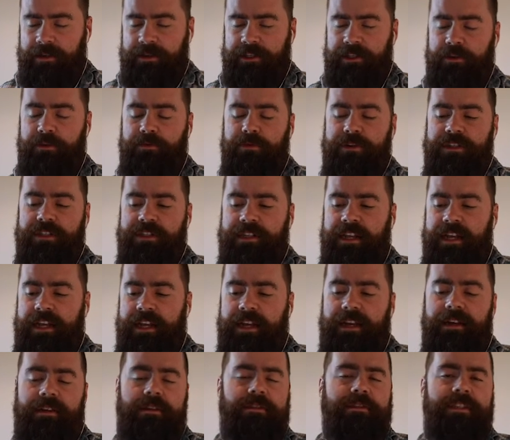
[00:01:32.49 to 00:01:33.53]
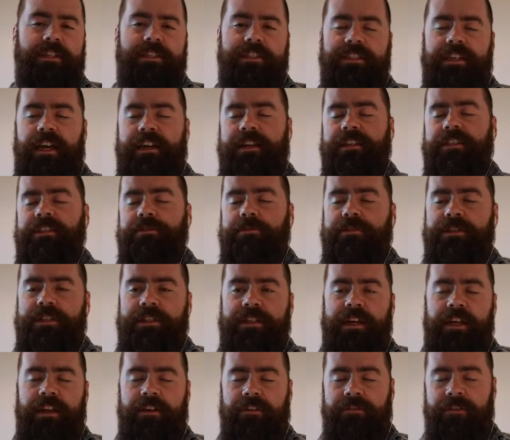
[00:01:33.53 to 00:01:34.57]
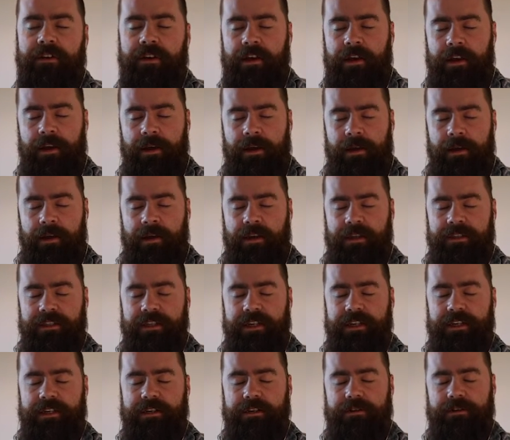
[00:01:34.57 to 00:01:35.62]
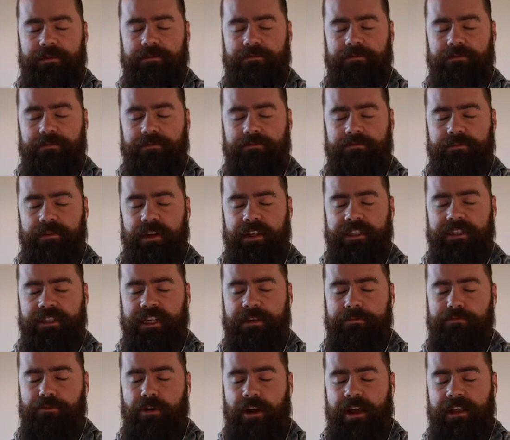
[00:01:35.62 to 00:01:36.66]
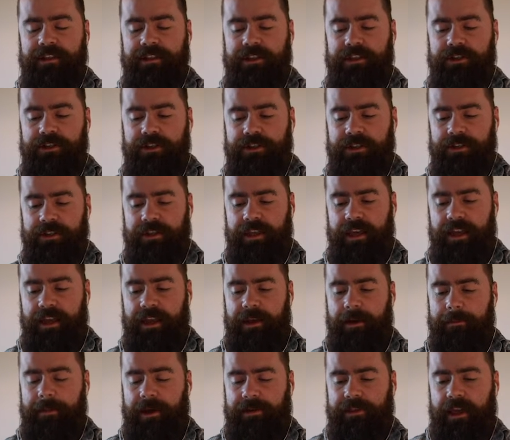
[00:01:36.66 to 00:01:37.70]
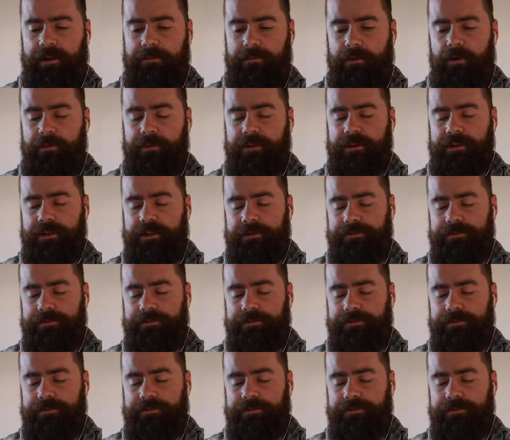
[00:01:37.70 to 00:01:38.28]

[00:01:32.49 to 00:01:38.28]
So we'll just take 60 seconds, we'll just kind of sit, nice deep breaths, and just think about that moment.